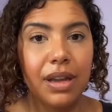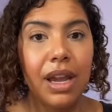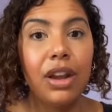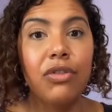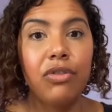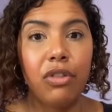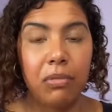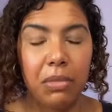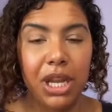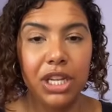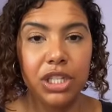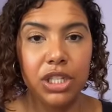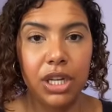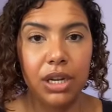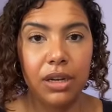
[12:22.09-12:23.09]

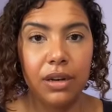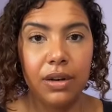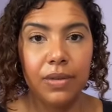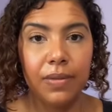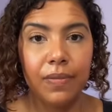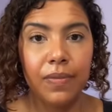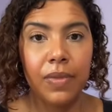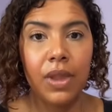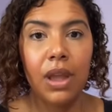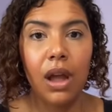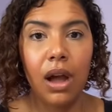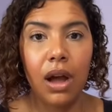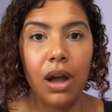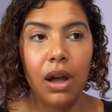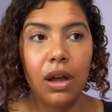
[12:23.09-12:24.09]
information
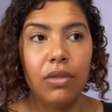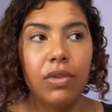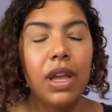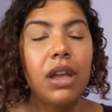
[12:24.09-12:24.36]
of